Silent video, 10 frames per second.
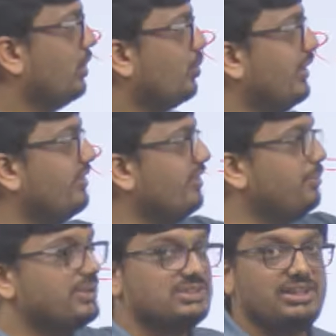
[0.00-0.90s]

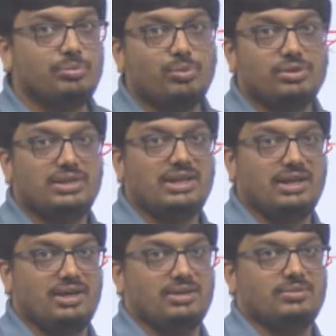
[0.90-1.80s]
25% more than
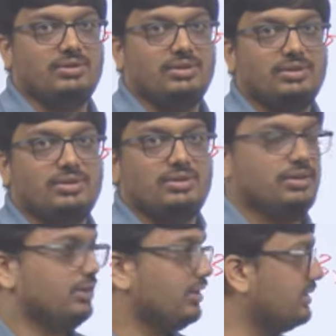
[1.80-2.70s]
R.
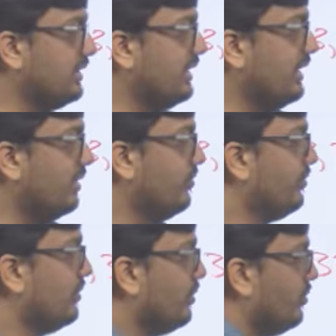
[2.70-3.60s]
Listen here.
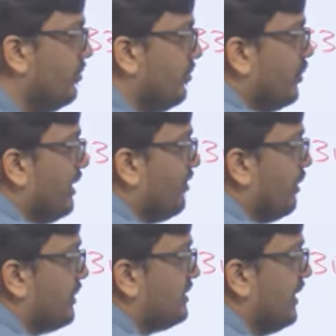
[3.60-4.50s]

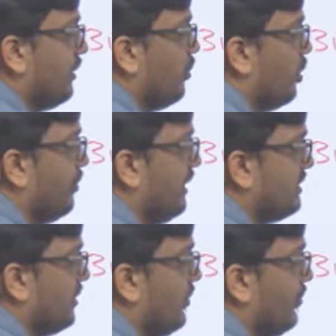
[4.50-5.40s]
25% more
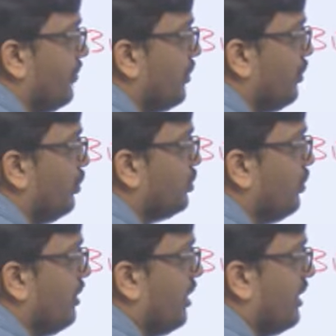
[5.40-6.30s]
means you
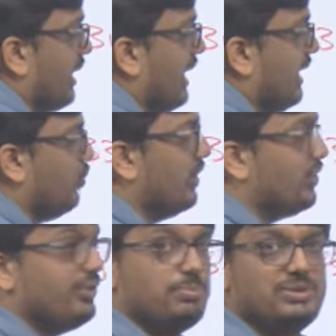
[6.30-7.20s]
should not add
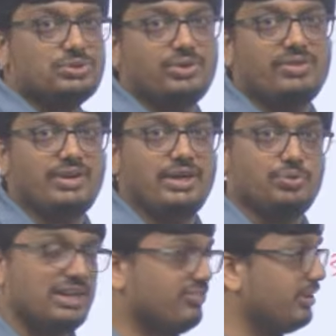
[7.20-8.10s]
120 plus 25.
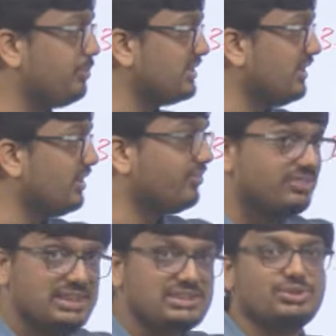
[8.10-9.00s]
25%
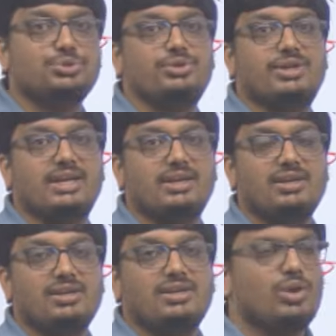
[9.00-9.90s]
of this you should take.
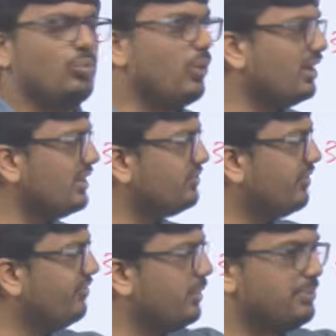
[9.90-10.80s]
What is
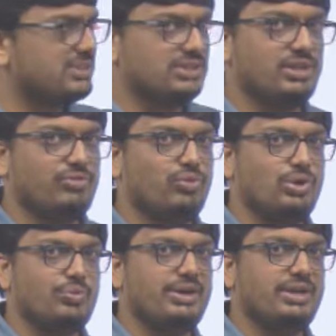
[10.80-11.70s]
50% of
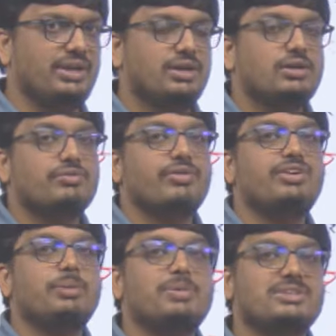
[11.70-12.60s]
120?
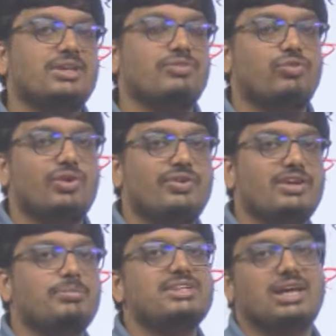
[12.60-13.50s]
50% of
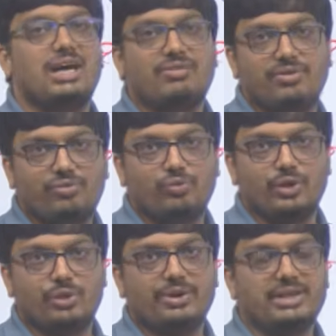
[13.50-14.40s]
120 means half of
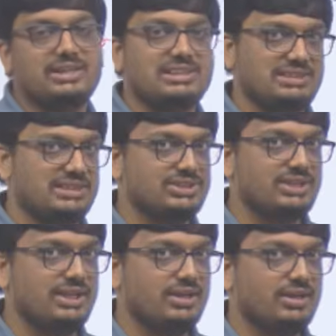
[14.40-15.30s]
120, that is
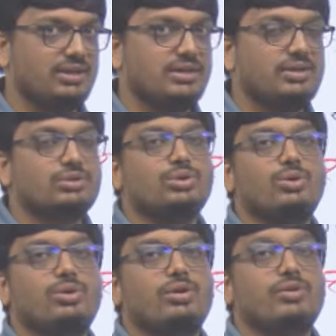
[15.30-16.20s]
60.
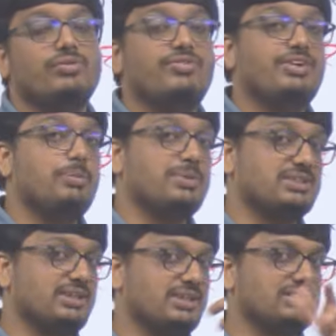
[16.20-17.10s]
So
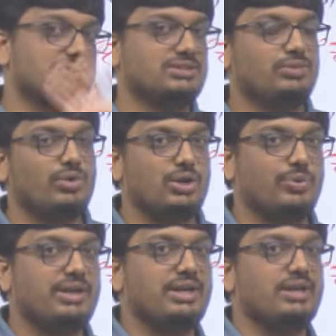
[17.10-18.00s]
50% is
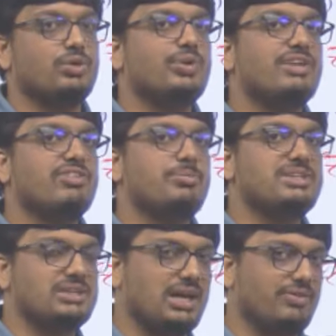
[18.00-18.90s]
120. 25
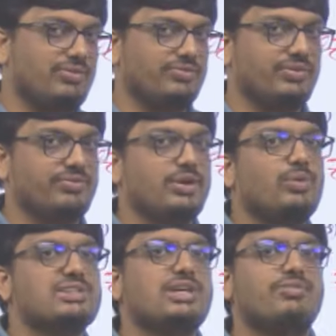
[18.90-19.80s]
means half of 50.
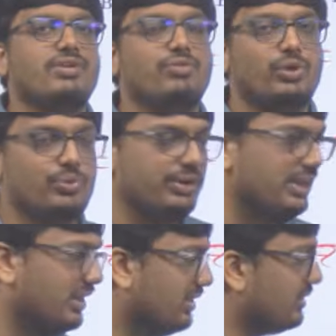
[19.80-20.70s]
What is half of
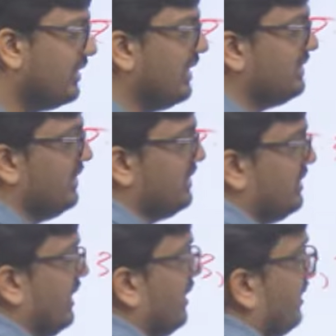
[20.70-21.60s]
120? That is
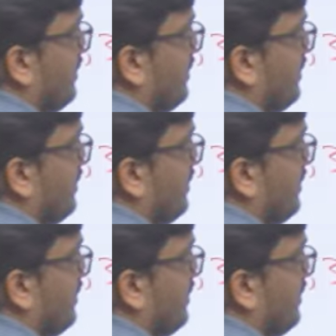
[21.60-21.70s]
60.